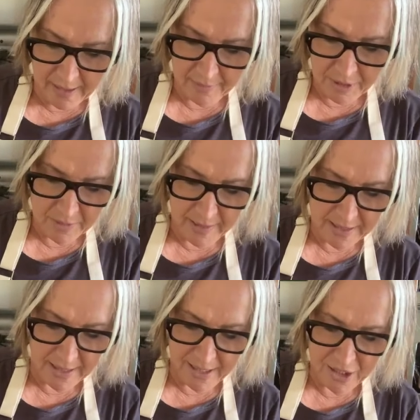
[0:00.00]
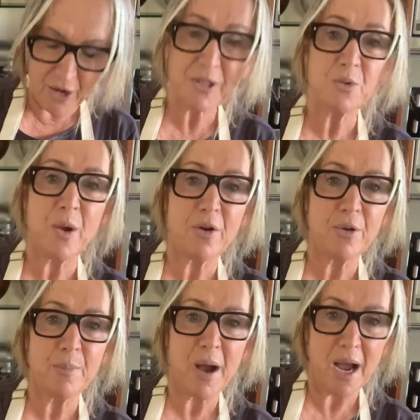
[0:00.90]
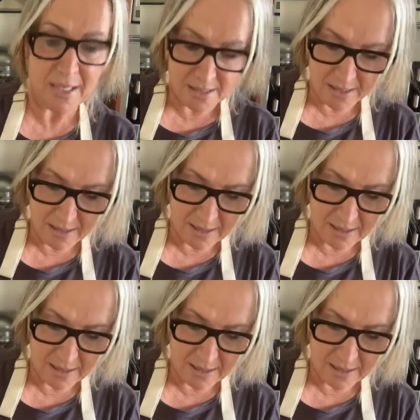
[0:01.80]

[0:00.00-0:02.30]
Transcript: And I'm just mixing it so it's well combined.